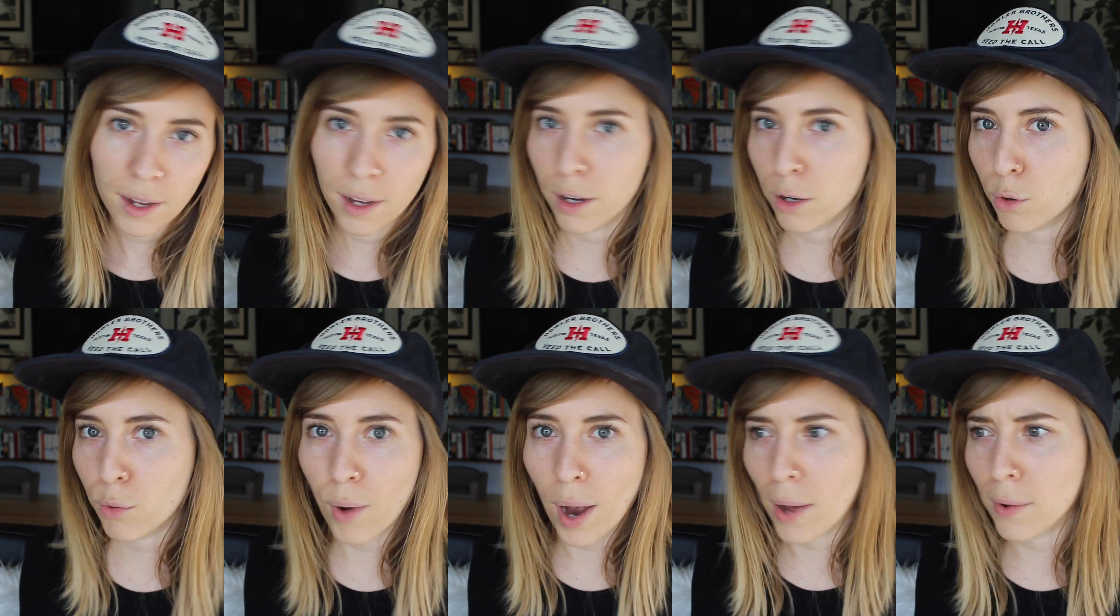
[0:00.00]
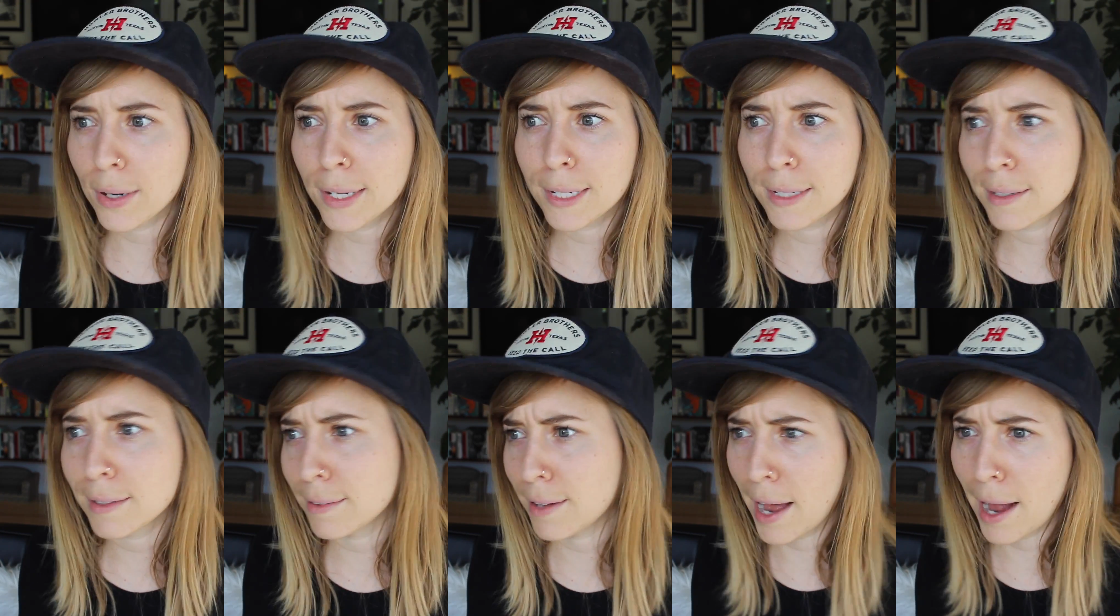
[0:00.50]
a
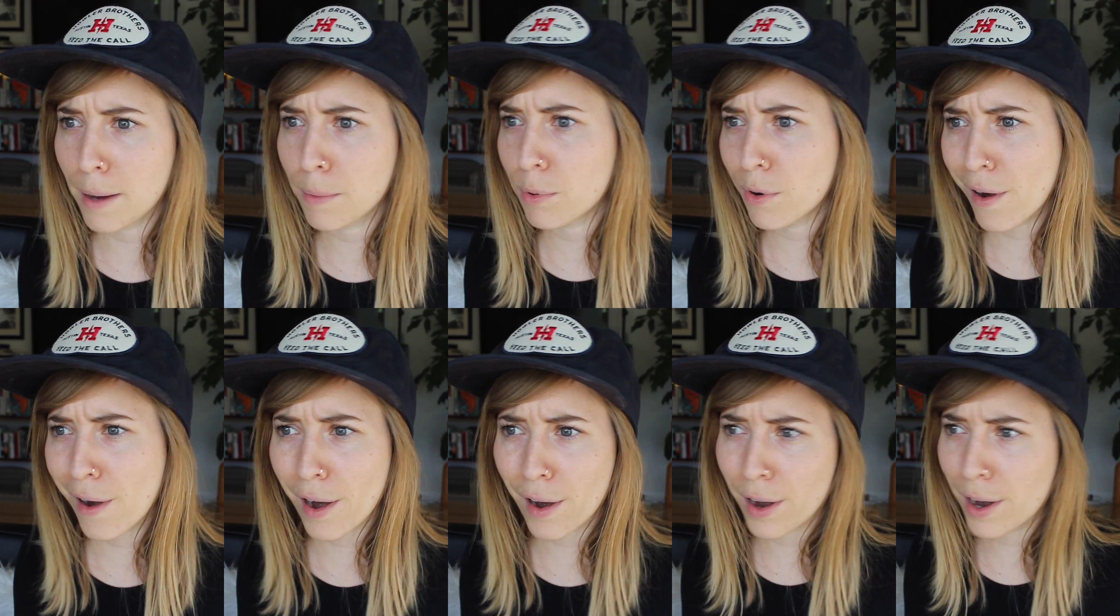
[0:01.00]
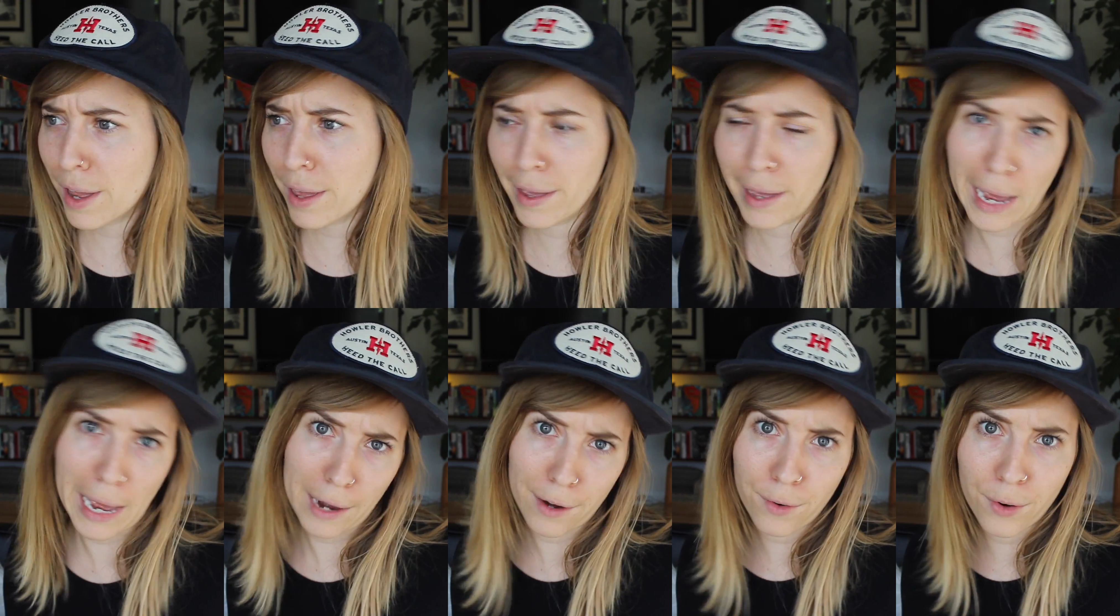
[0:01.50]
crowded
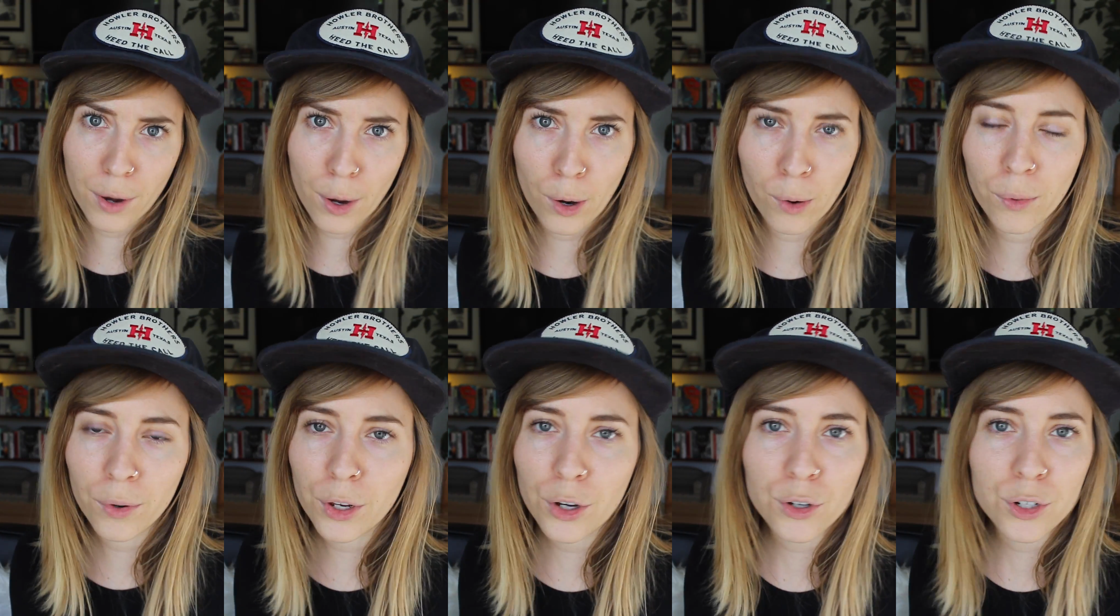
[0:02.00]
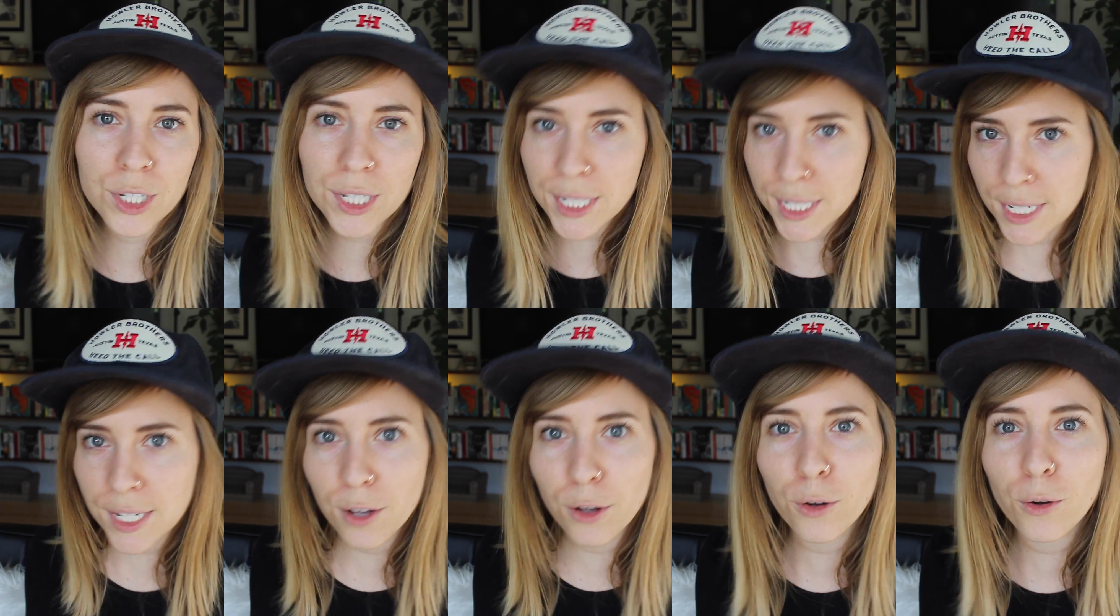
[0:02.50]
library, I don't know, you're
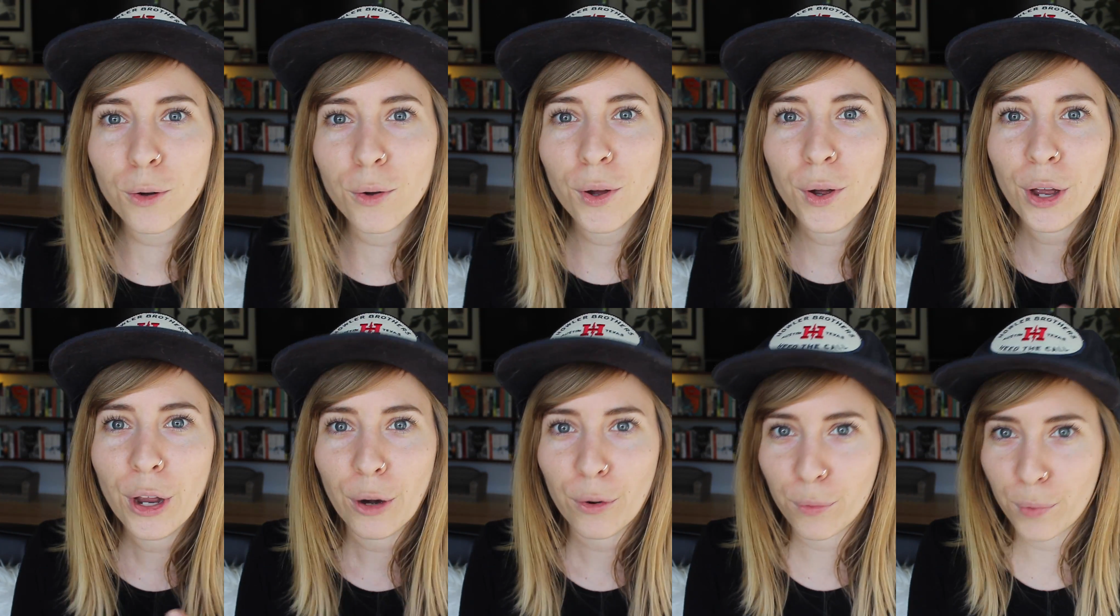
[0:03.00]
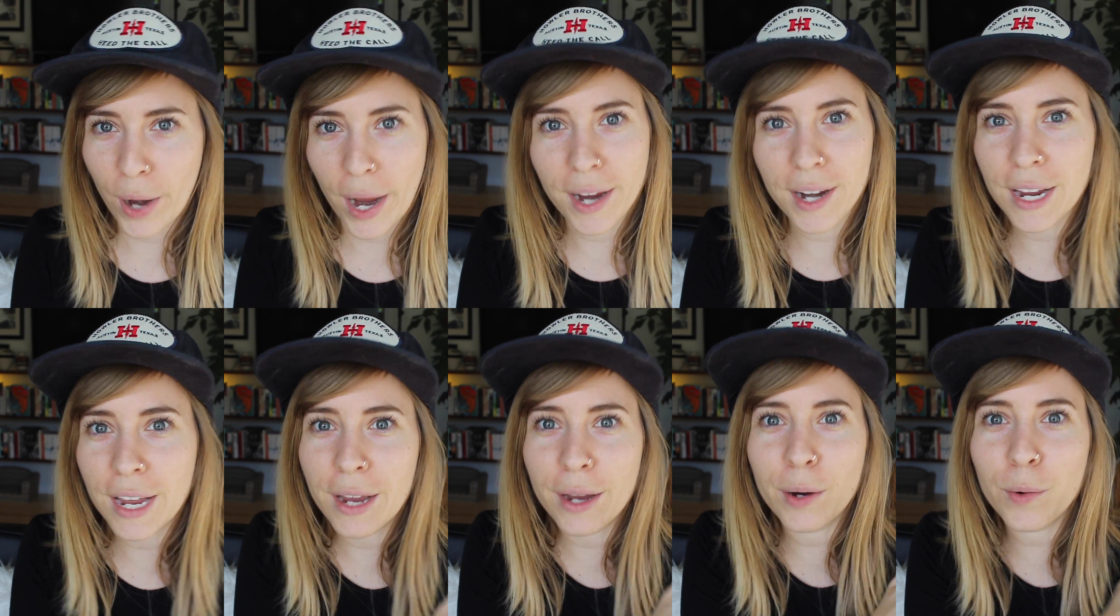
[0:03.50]
still
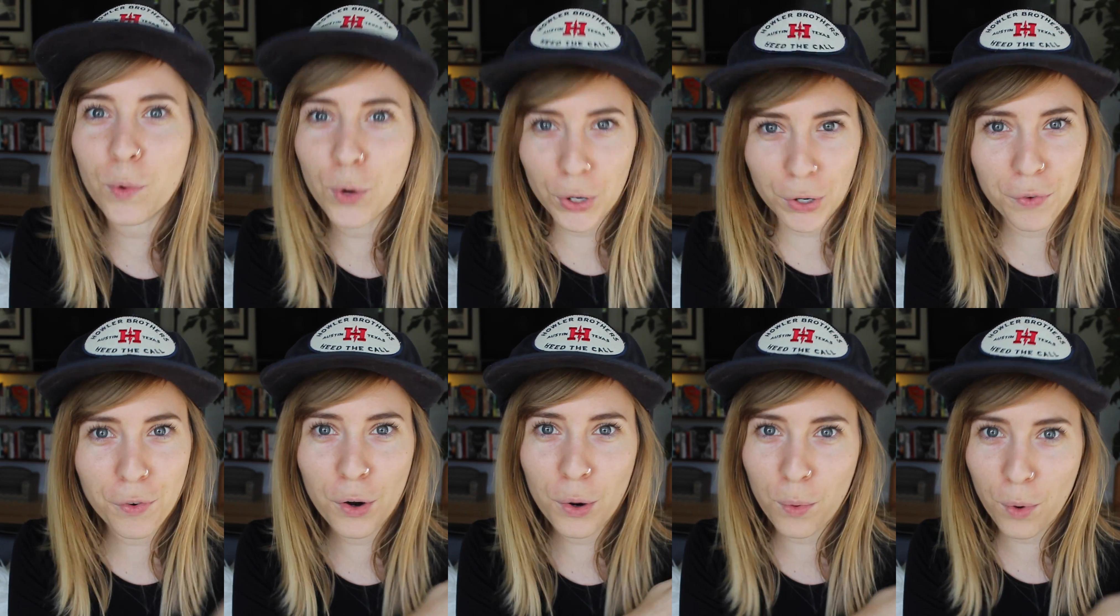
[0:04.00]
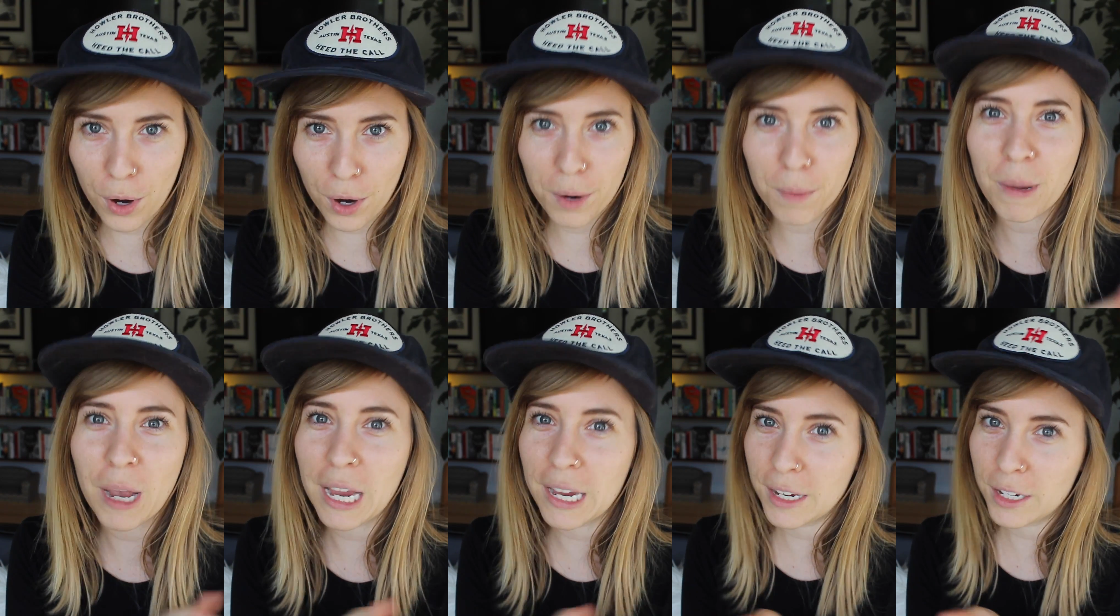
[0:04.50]
writing word for
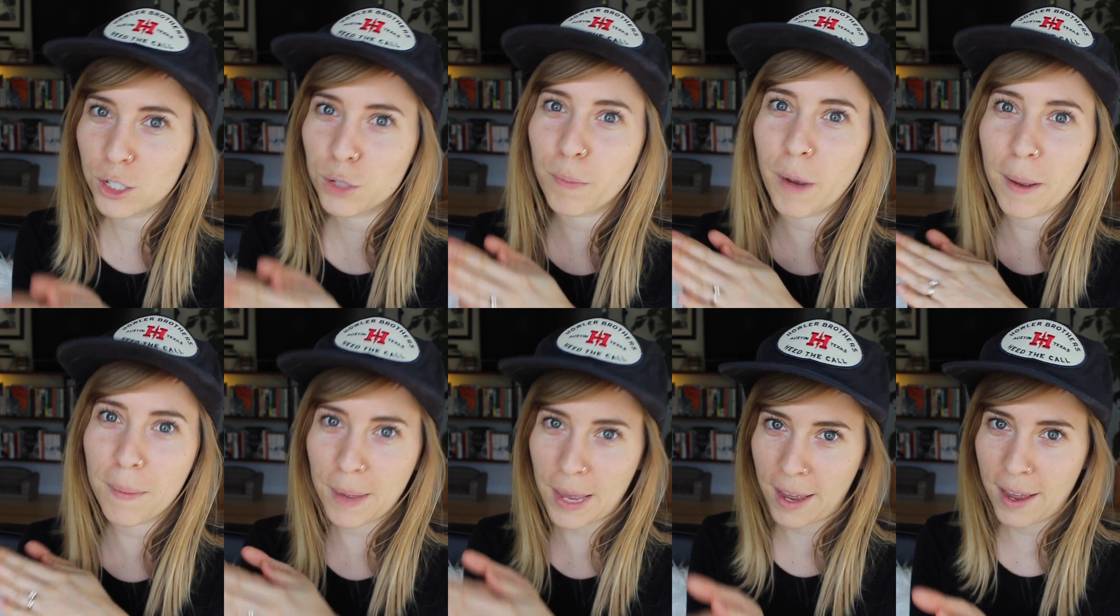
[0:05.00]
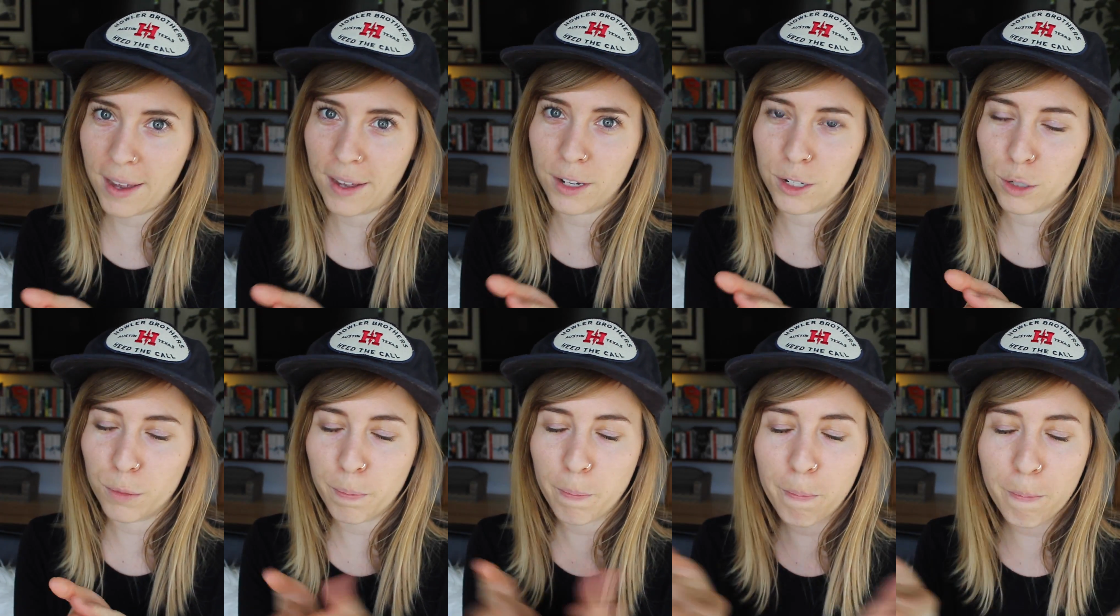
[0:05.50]
word, page by
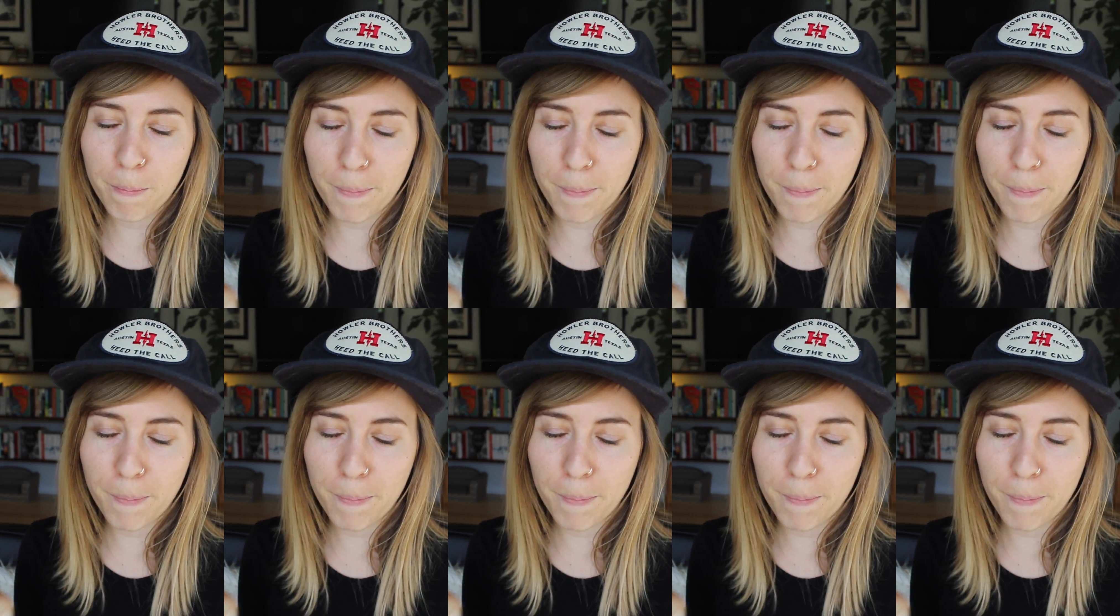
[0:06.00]
page